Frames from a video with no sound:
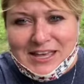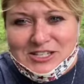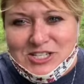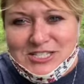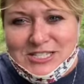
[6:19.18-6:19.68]

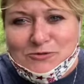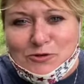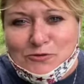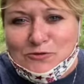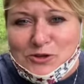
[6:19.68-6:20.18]
Jesus
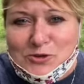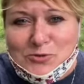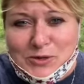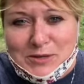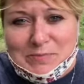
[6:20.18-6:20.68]

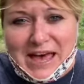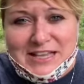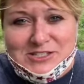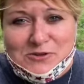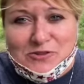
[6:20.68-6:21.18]
fulfilled what the
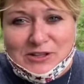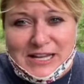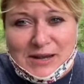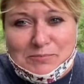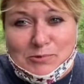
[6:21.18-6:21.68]
Passover
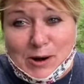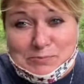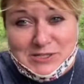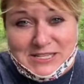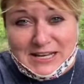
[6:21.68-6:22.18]
lamb
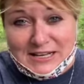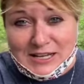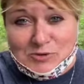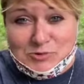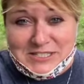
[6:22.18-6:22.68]
represented
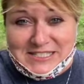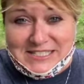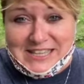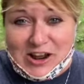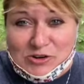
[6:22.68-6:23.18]
and was the
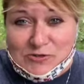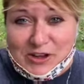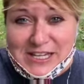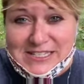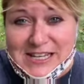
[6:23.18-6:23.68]

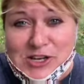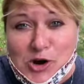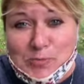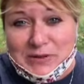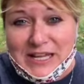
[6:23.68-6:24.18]
sacrifice in
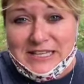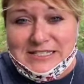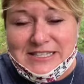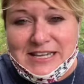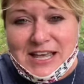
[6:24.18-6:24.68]
our
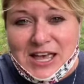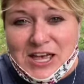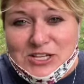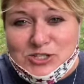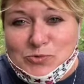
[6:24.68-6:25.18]
place.
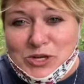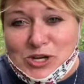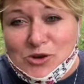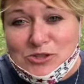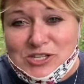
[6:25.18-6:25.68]
So we
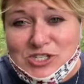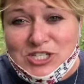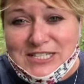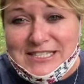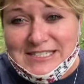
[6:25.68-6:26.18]
know that
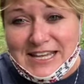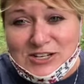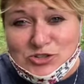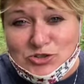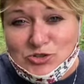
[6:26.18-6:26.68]
Jesus
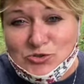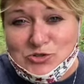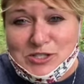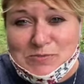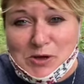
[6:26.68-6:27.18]
entered
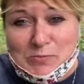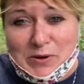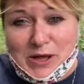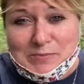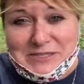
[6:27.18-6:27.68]
Jerusalem on
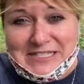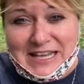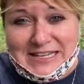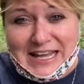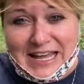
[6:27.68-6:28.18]
Palm
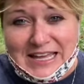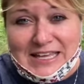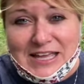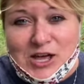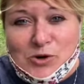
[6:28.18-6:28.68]
Sunday.
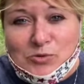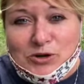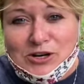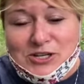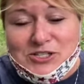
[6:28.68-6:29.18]

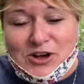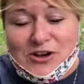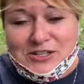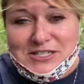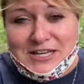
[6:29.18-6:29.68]
We're going to
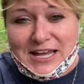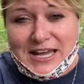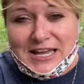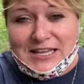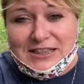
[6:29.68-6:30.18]
talk
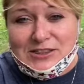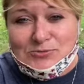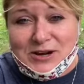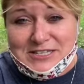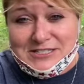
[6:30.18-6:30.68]
today, the
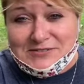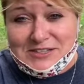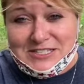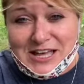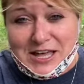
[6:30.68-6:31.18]
rest of the
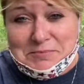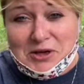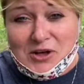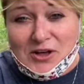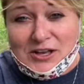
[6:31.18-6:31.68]
time,
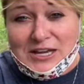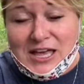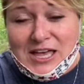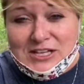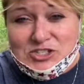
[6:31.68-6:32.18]
on
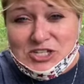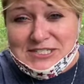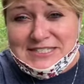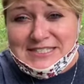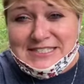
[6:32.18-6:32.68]

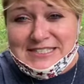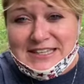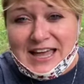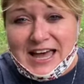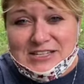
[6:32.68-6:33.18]
Jesus's
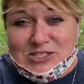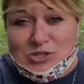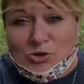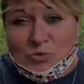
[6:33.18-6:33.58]
last